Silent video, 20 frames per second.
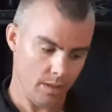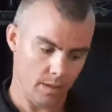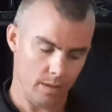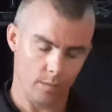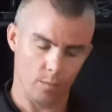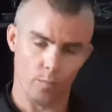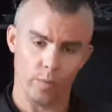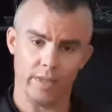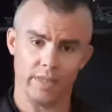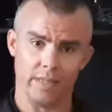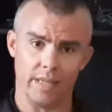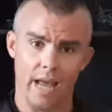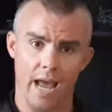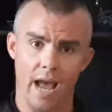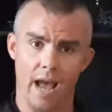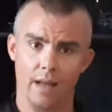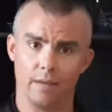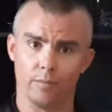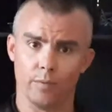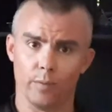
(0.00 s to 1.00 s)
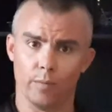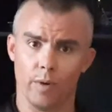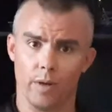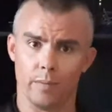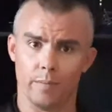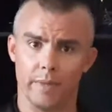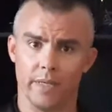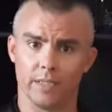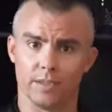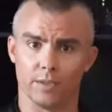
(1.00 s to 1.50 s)
With that, we want to
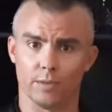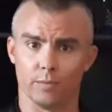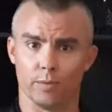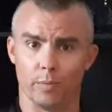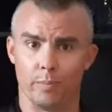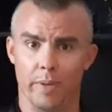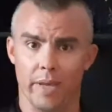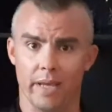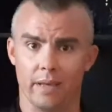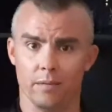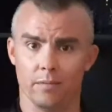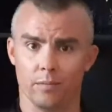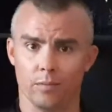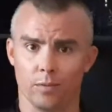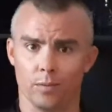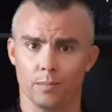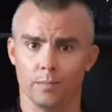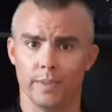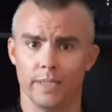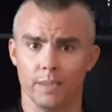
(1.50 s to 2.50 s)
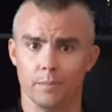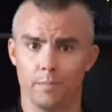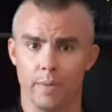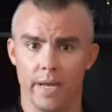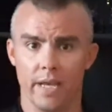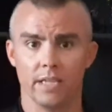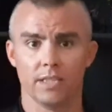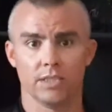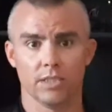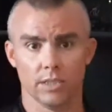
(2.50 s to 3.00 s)
make sure we're being
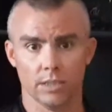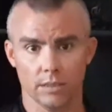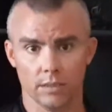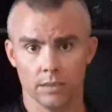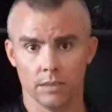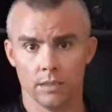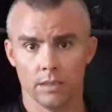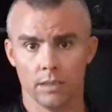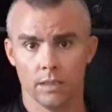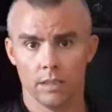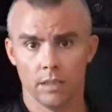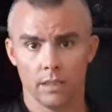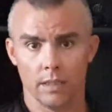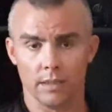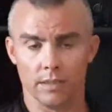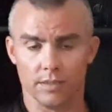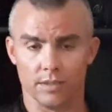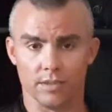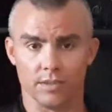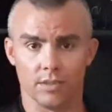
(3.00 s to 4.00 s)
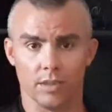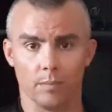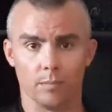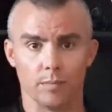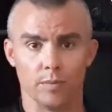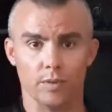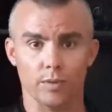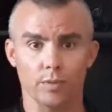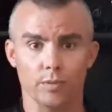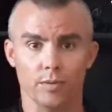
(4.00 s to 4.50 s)
patient. This is something
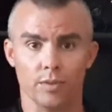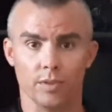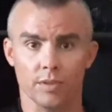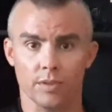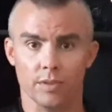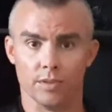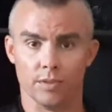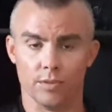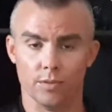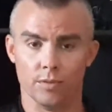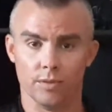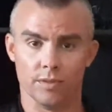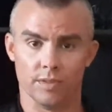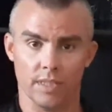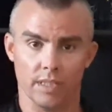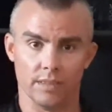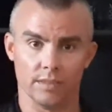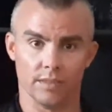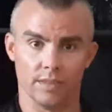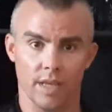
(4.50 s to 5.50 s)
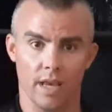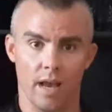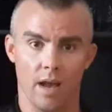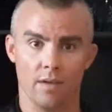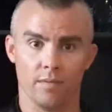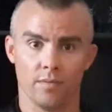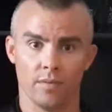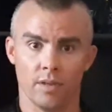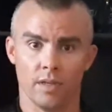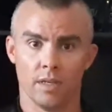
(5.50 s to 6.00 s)
new to the students and
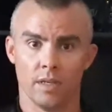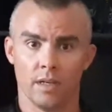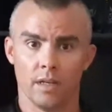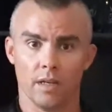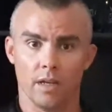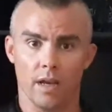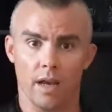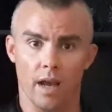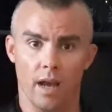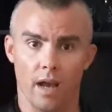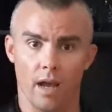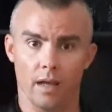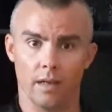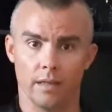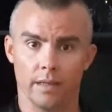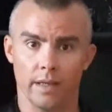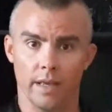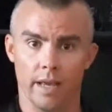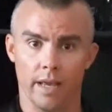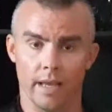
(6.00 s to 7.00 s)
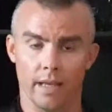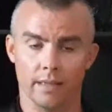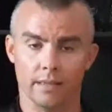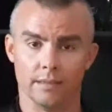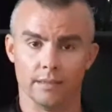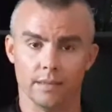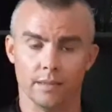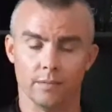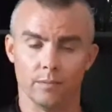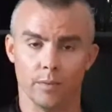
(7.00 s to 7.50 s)
staff,
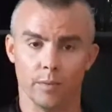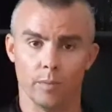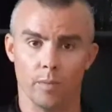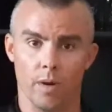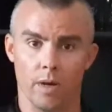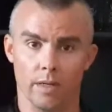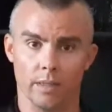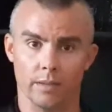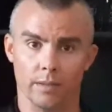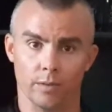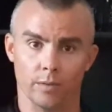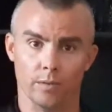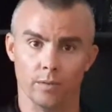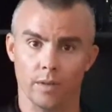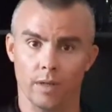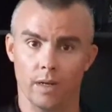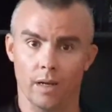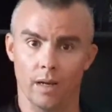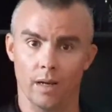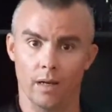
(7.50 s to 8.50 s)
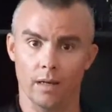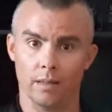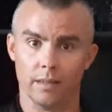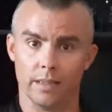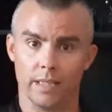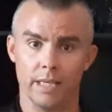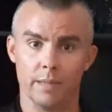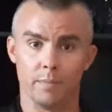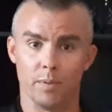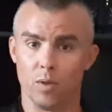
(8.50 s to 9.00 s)
and we want to
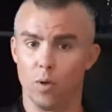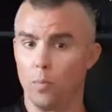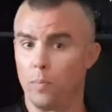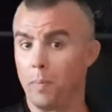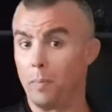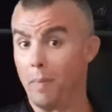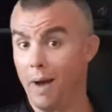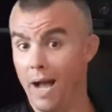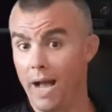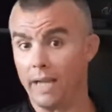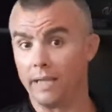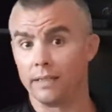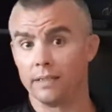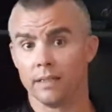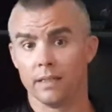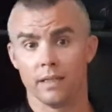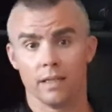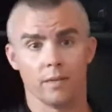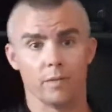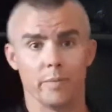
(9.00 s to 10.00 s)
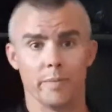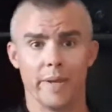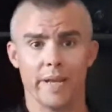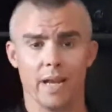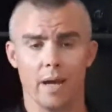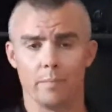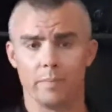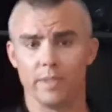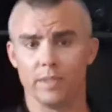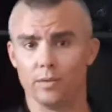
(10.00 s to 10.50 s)
keep an open mind. We may
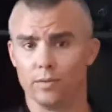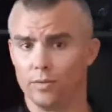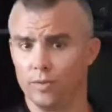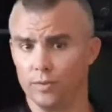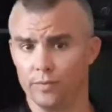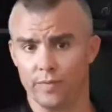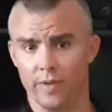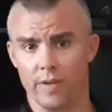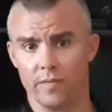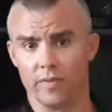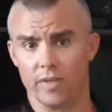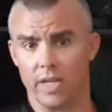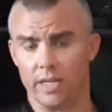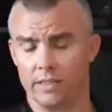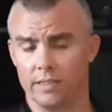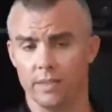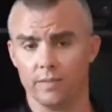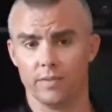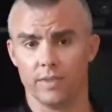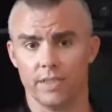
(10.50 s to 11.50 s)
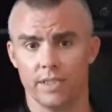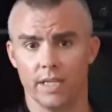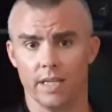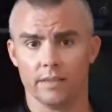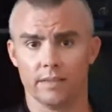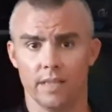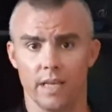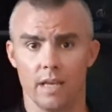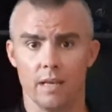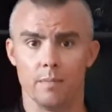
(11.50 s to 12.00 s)
not be doing your favorite activity that
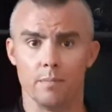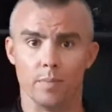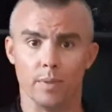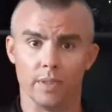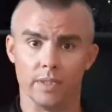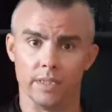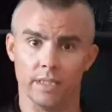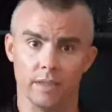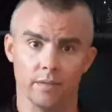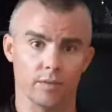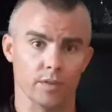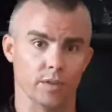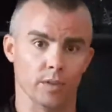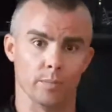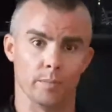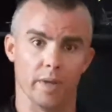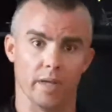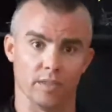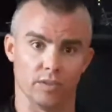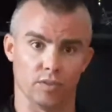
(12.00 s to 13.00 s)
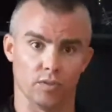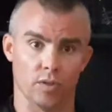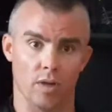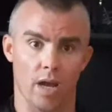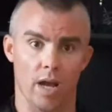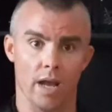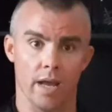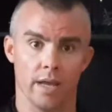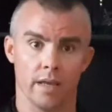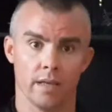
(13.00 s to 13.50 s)
day, but give it your best
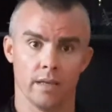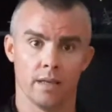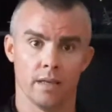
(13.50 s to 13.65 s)
try,